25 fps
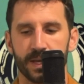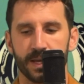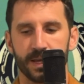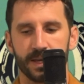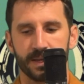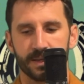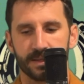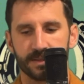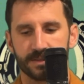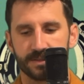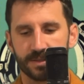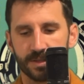
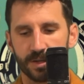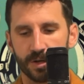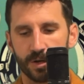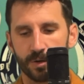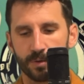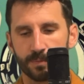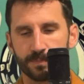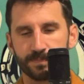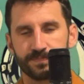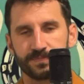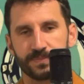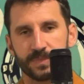
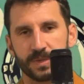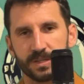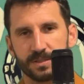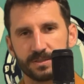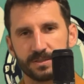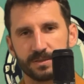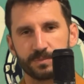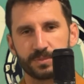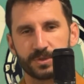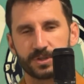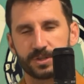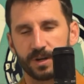So
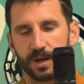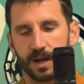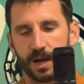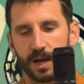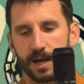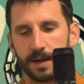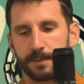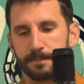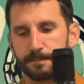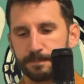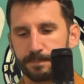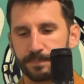
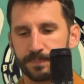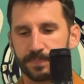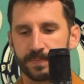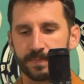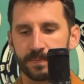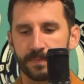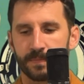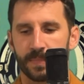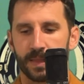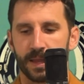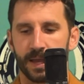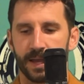subscribe
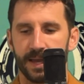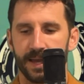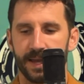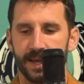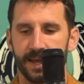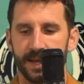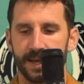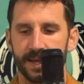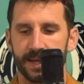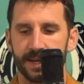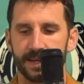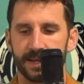
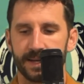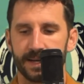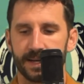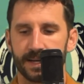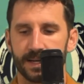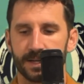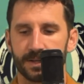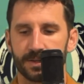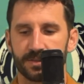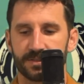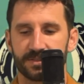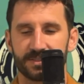and
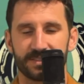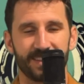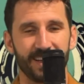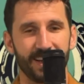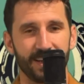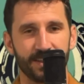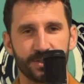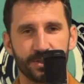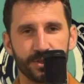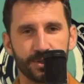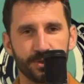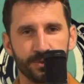stay
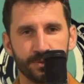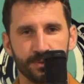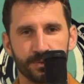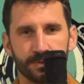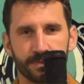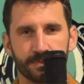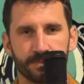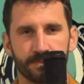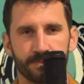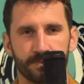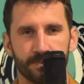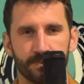tuned
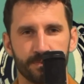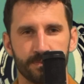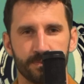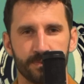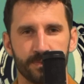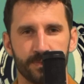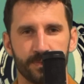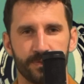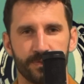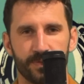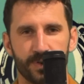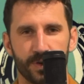
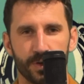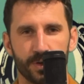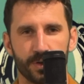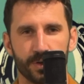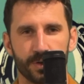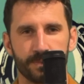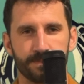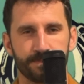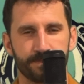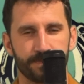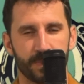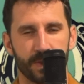for
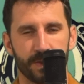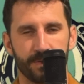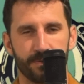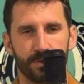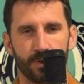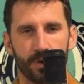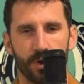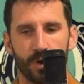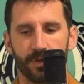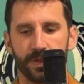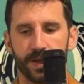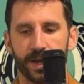
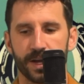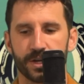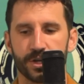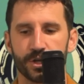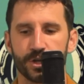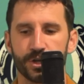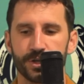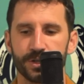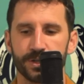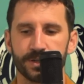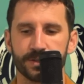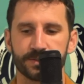all that
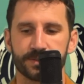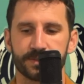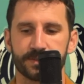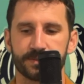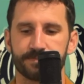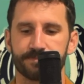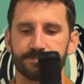goodness.